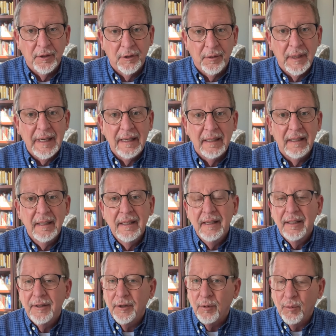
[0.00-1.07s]
Greek,
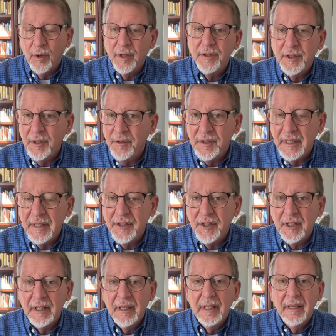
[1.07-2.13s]
their word
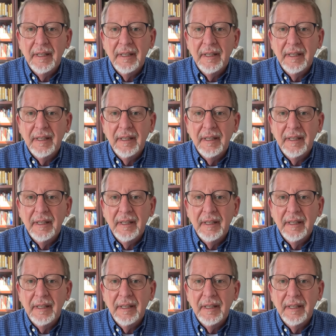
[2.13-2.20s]
usage,